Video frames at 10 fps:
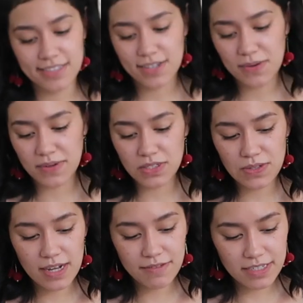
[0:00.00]
so once
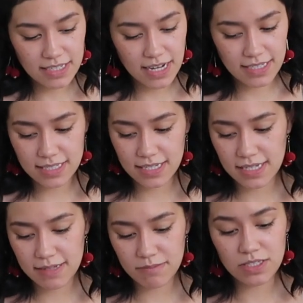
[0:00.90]
you have the side
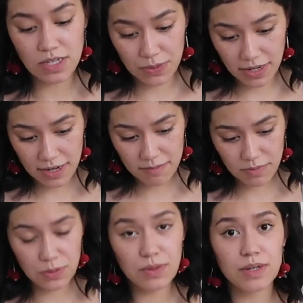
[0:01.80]
seam sewn up,
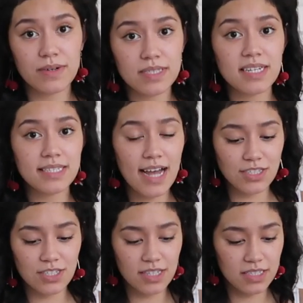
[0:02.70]
you are going to
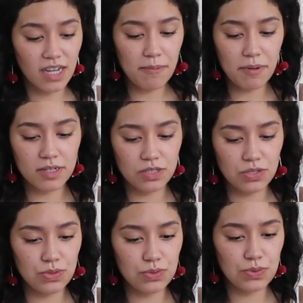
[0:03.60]
attach the top part
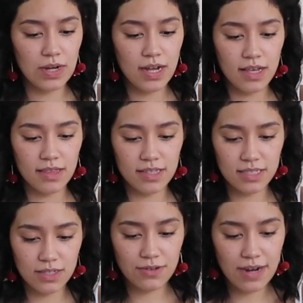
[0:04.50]
to this
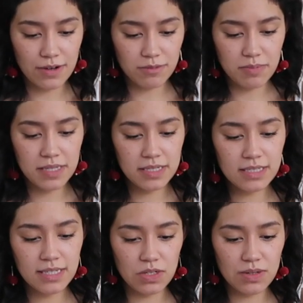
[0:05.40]
crown
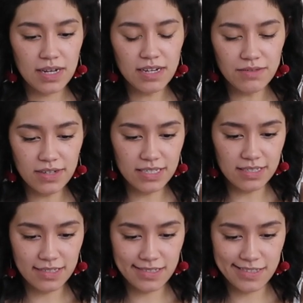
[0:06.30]
piece. So you kind of want
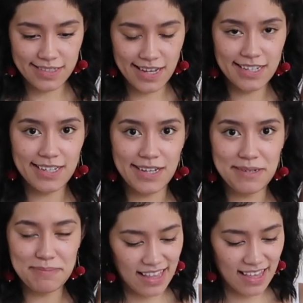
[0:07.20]
to stand it
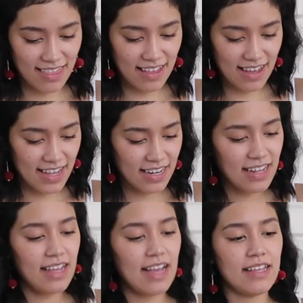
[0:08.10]
up like that,
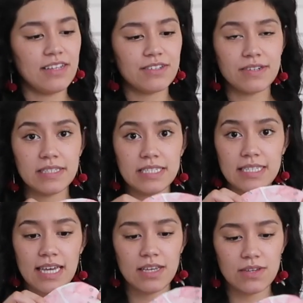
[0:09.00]
and then you're going to
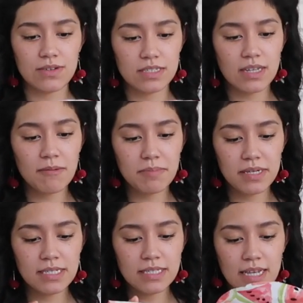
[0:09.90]
take your top
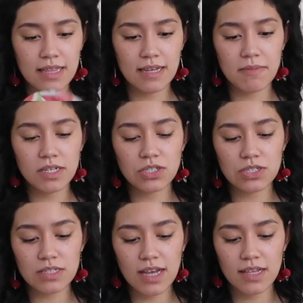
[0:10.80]
piece and then make
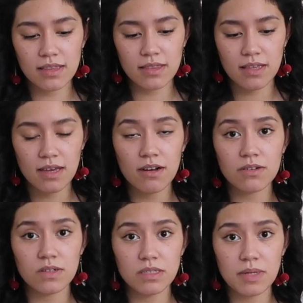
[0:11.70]
sure that they are
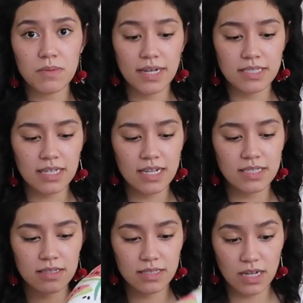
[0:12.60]
going to be right
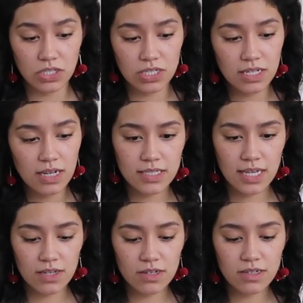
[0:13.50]
sides touching.
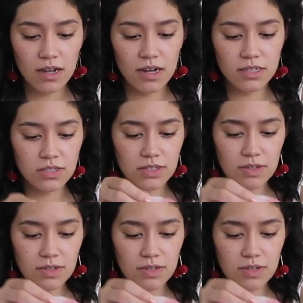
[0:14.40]
Take your notch,